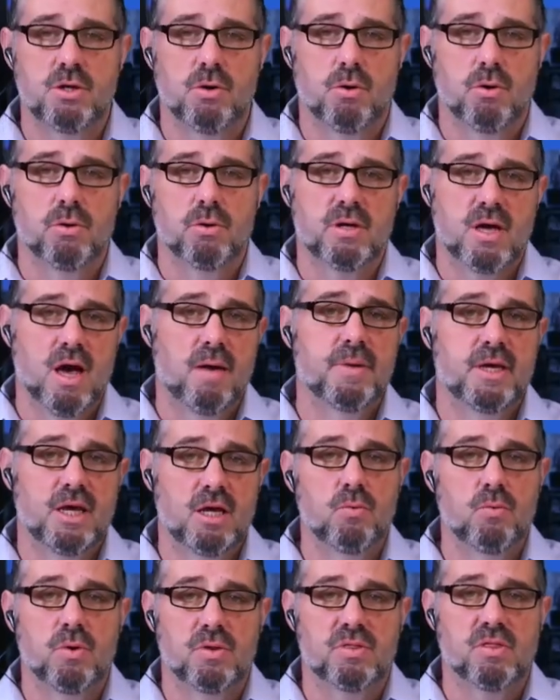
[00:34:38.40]
you're coming
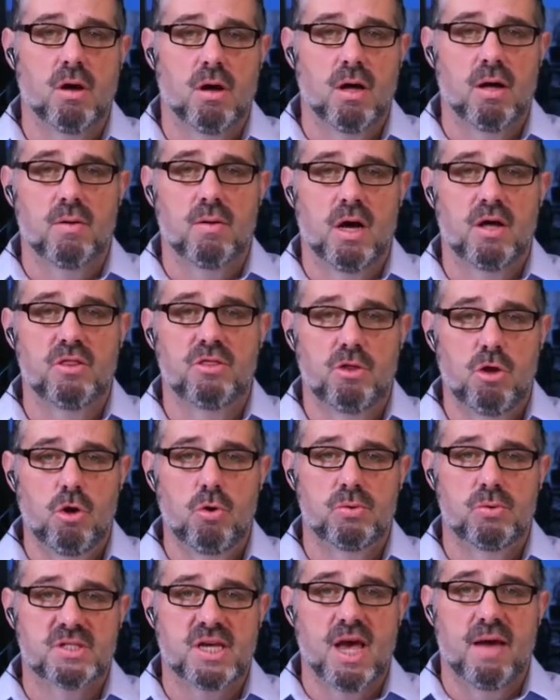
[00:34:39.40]
in with a
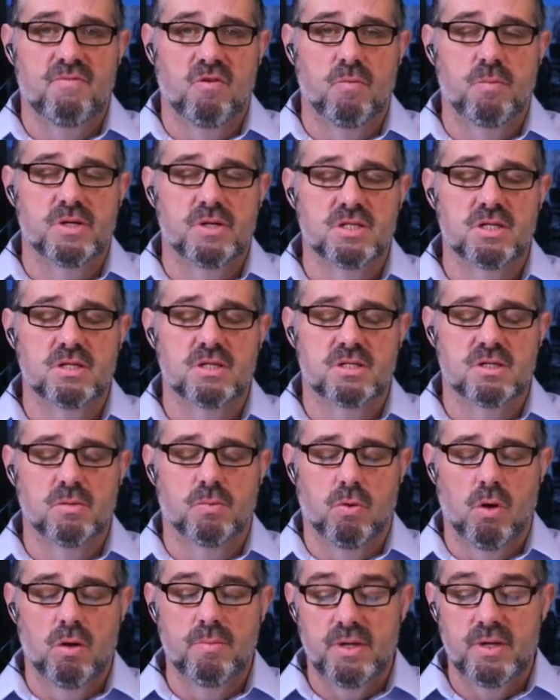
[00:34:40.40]
new Skype for Business
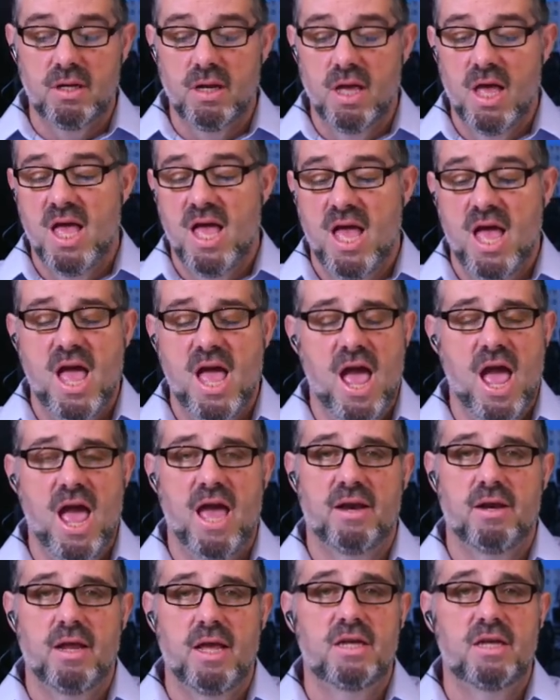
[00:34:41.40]
deployment.
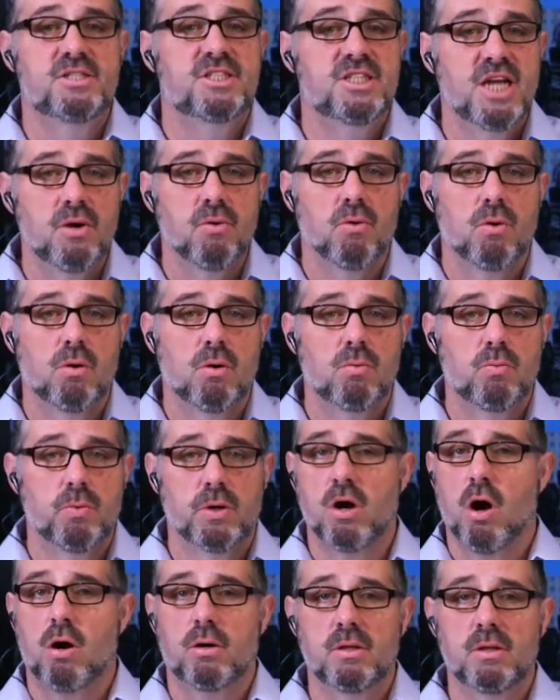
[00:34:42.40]
And in general,
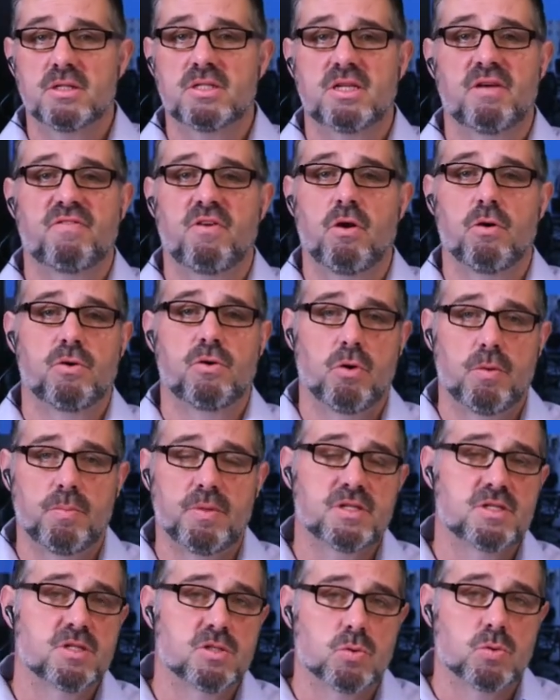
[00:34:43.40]
regardless if you're doing
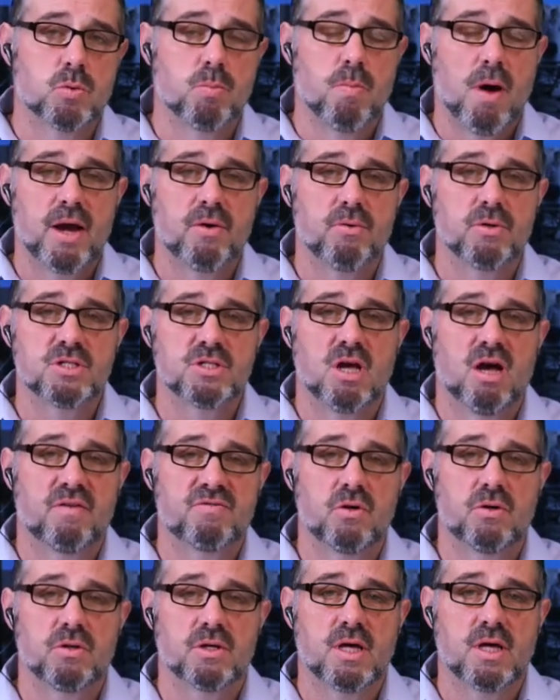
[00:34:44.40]
business with Microsoft
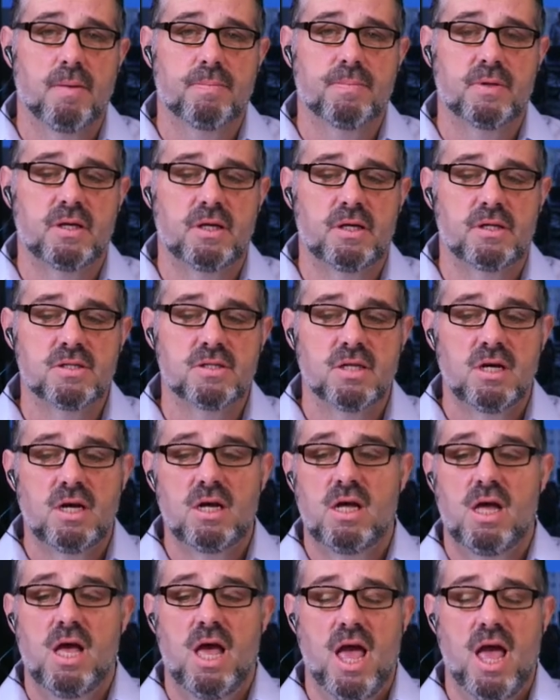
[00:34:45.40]
or other companies,
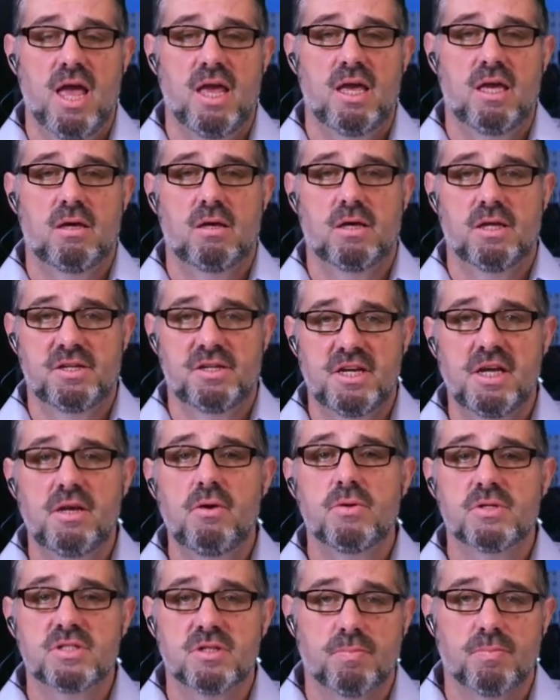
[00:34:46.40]
a
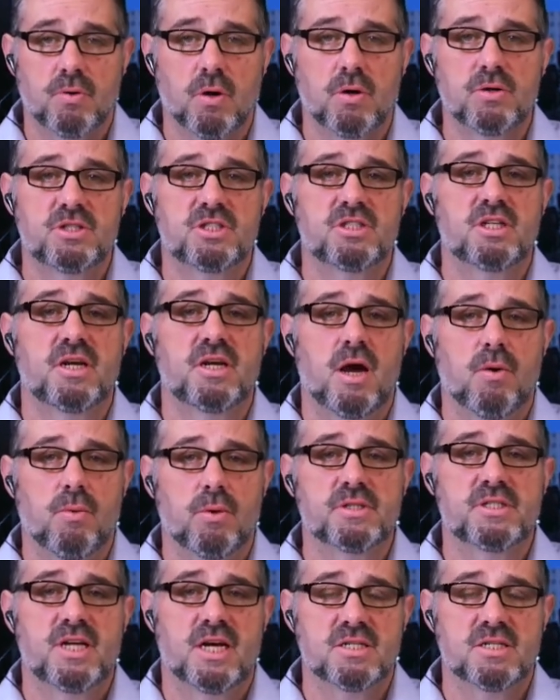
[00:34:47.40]
continuous approach to
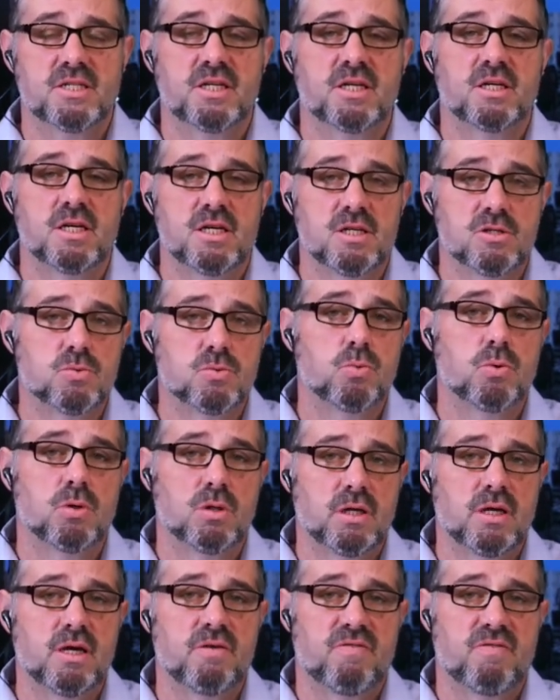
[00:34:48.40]
network testing is
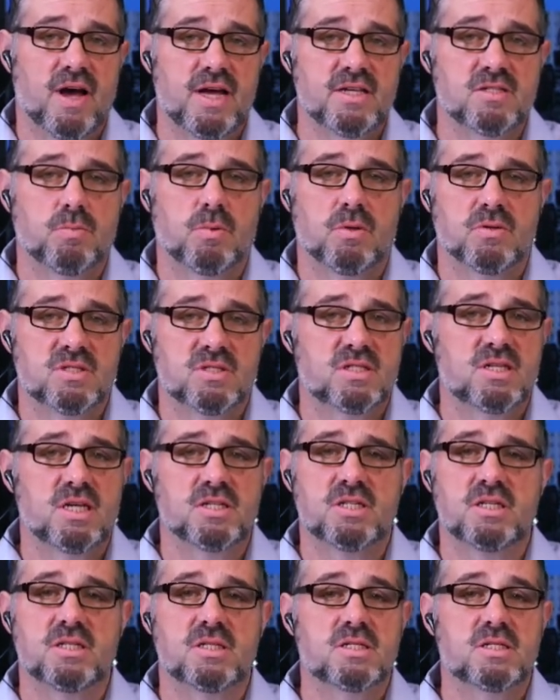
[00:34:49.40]
really advisable,
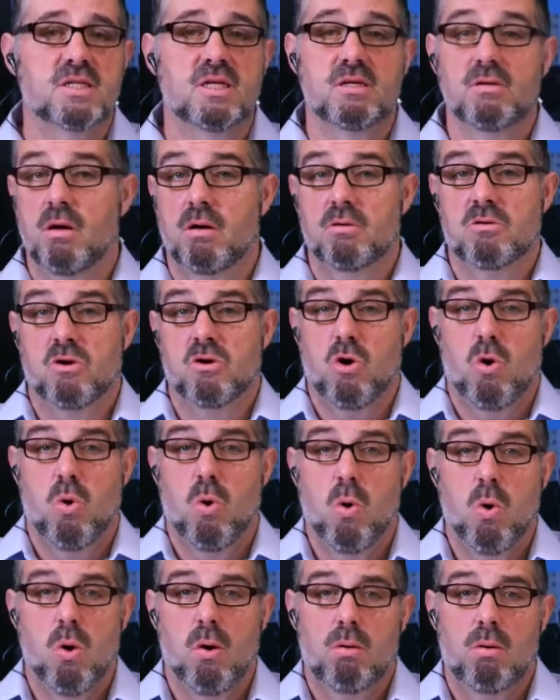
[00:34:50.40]
since it's a
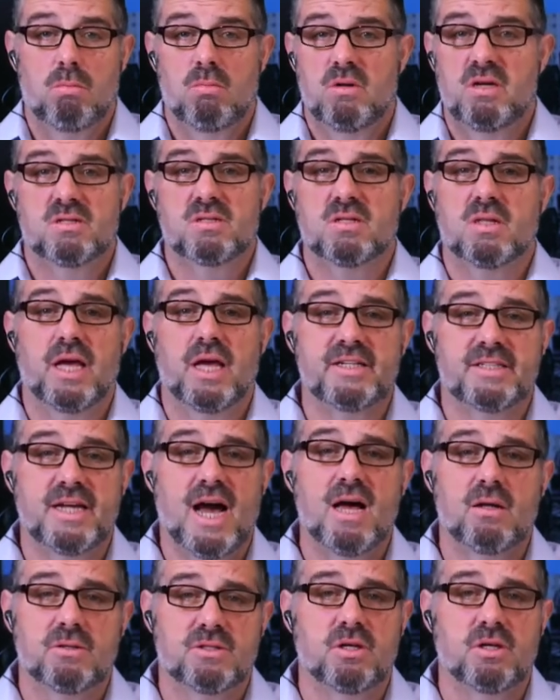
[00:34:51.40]
core, it's like
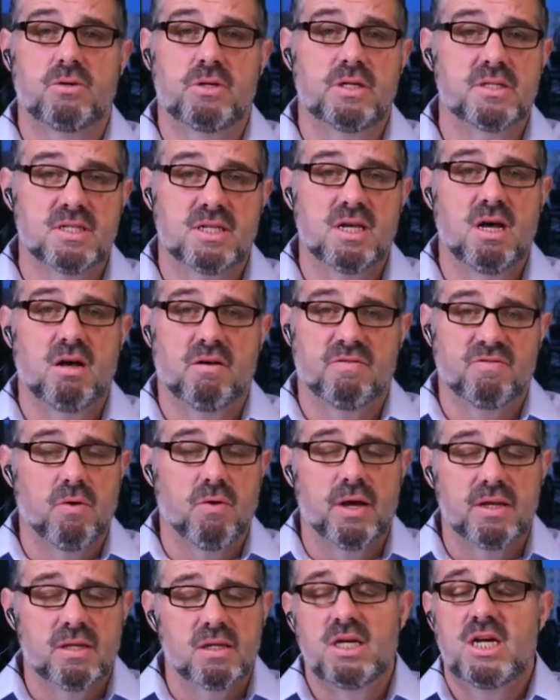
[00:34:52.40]
dial tone itself,
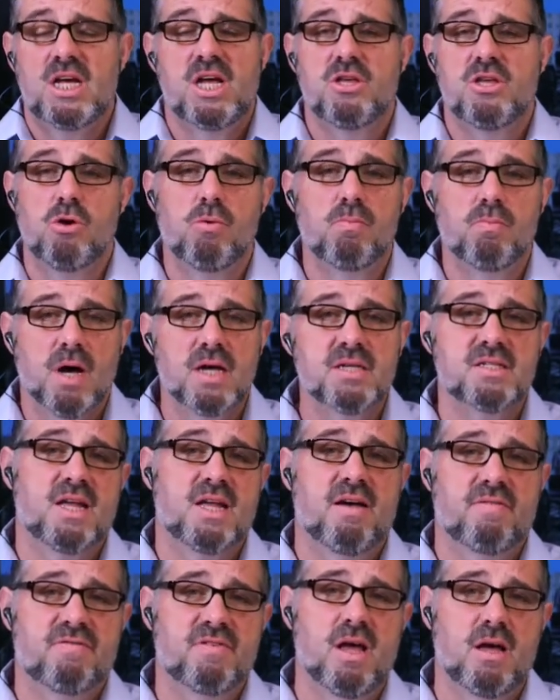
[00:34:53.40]
right? You must
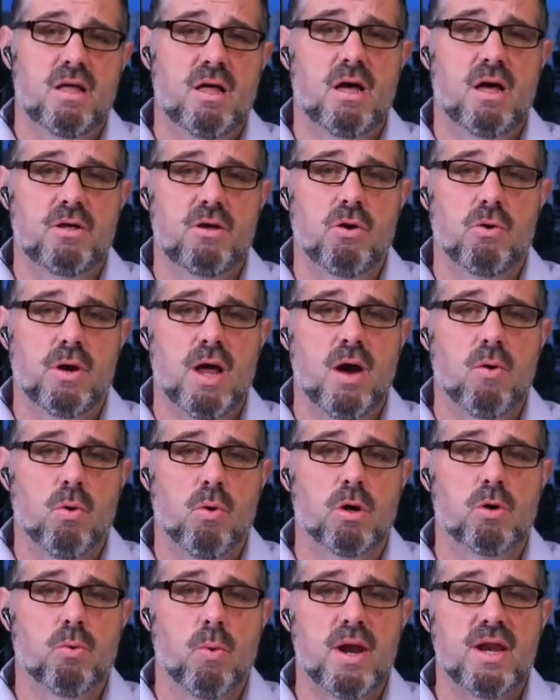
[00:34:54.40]
have your
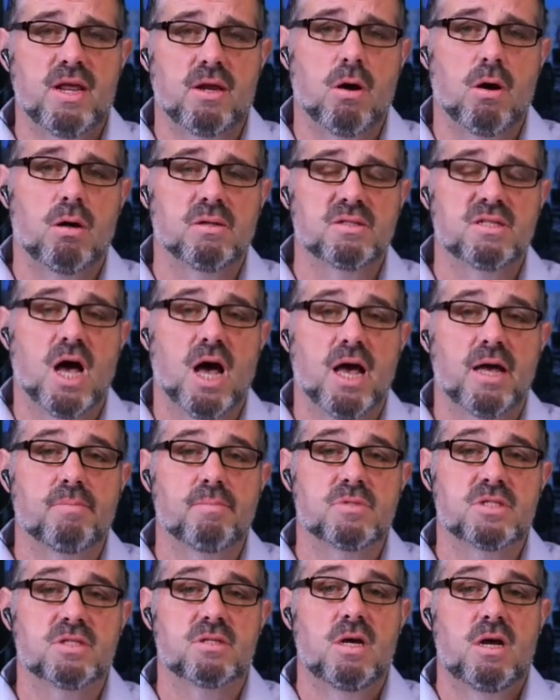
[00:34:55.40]
network ready at all
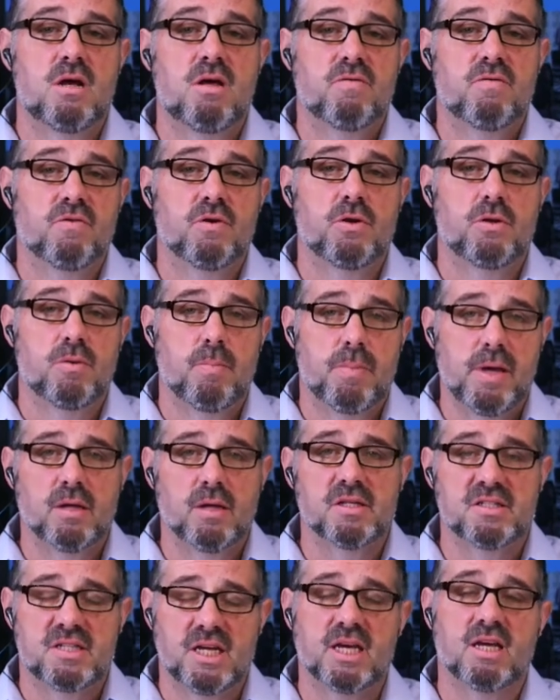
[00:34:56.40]
times for you to be able
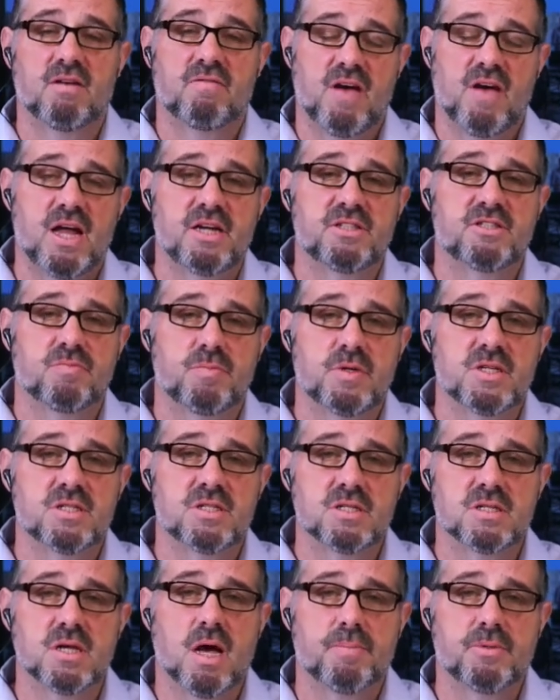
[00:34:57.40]
to take advantage of
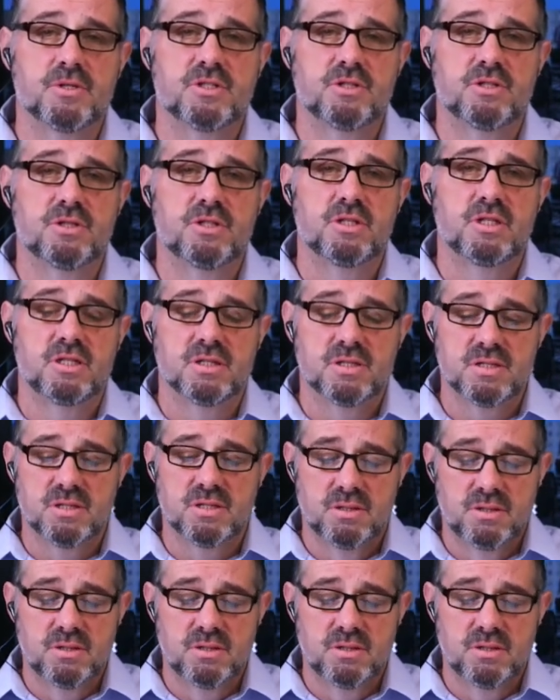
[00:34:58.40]
business opportunities.